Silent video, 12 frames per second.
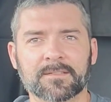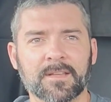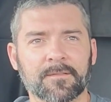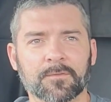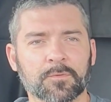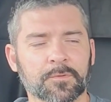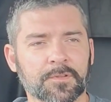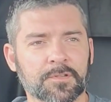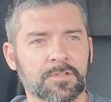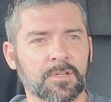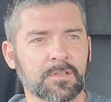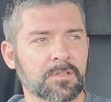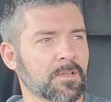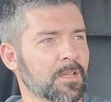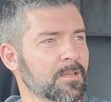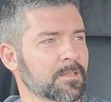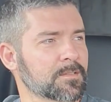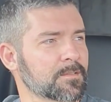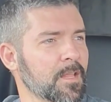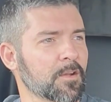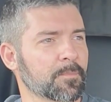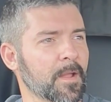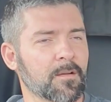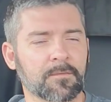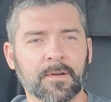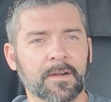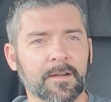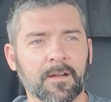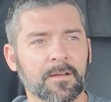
never worth a shit. He doesn't help out very